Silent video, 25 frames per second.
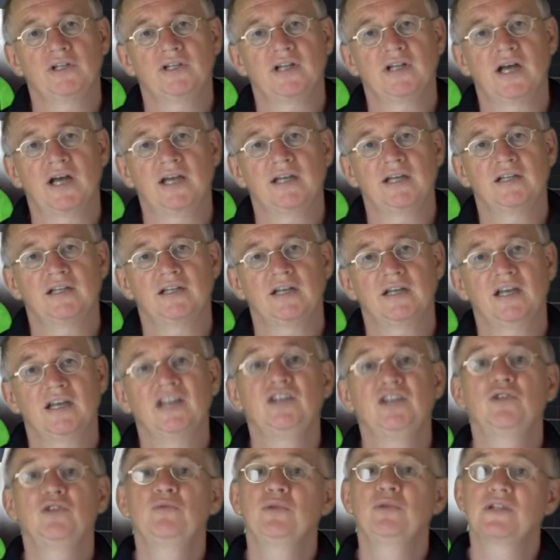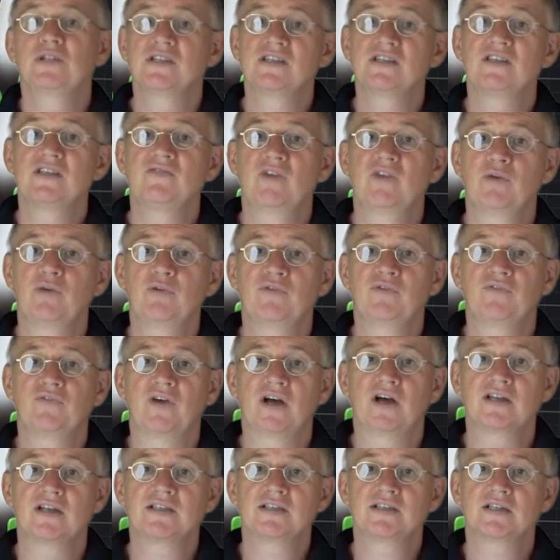diet, and you will see very
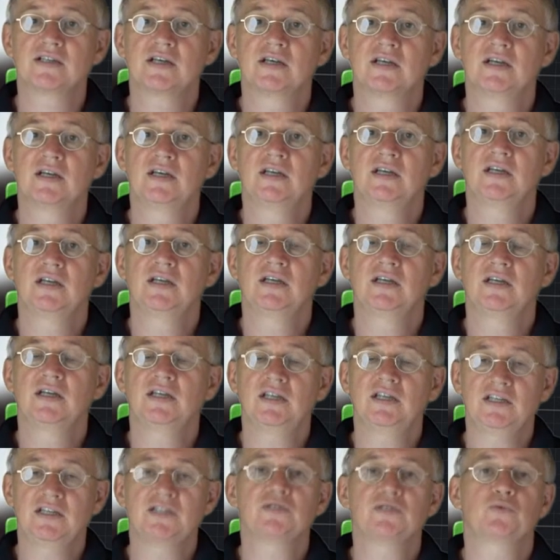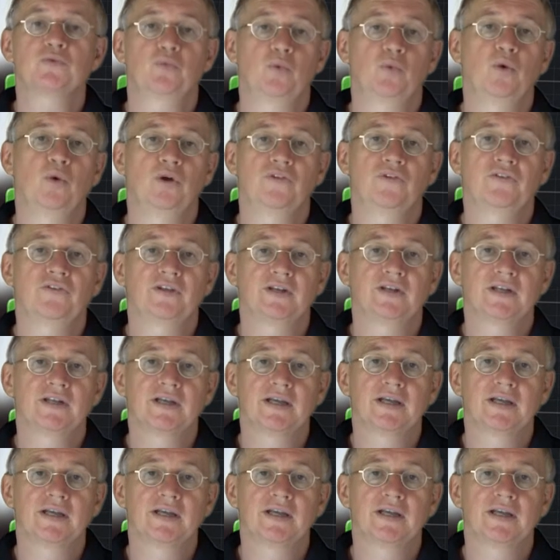fast it's worth it.